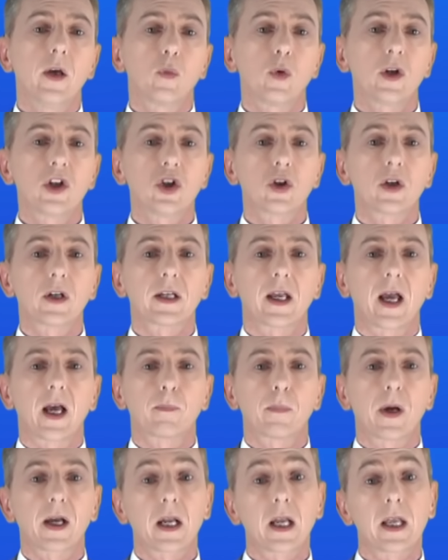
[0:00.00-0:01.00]
which you can
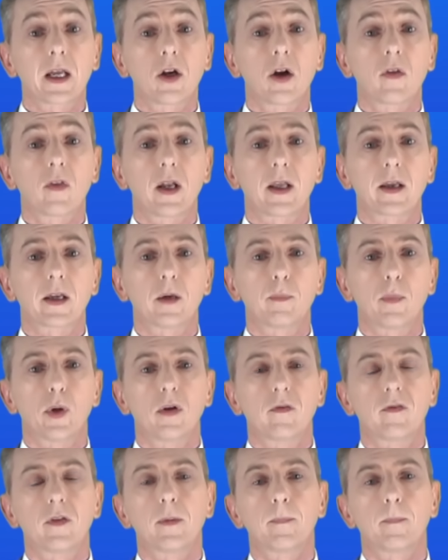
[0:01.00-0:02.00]
get by clicking on the link
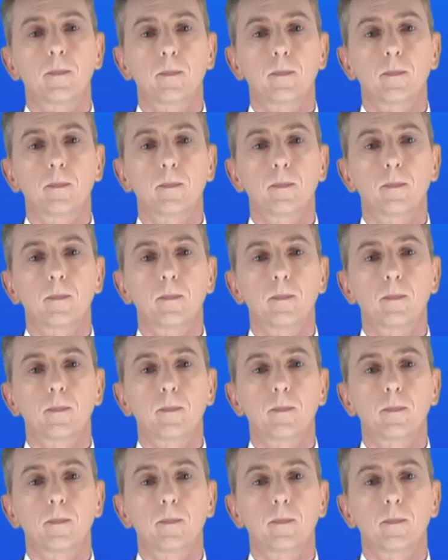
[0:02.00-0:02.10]
above.